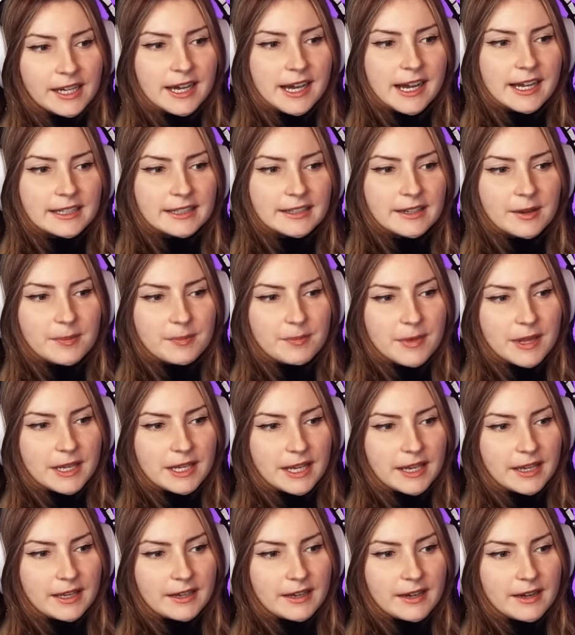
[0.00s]
I ended up
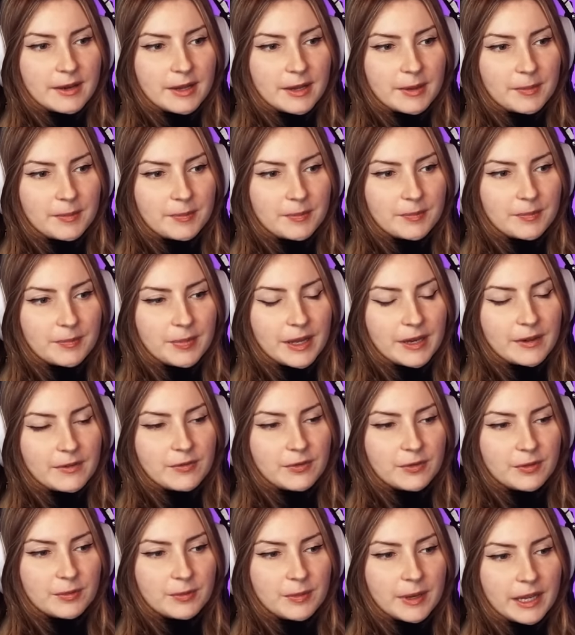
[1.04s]
making it a bed
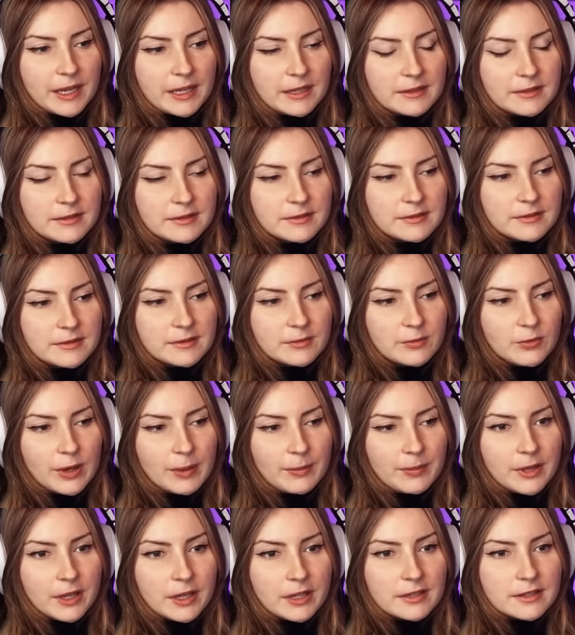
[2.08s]
for my
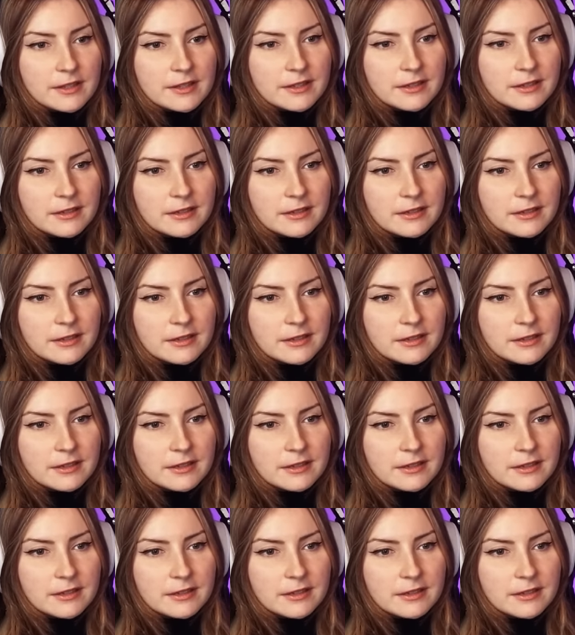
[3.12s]
Webkins.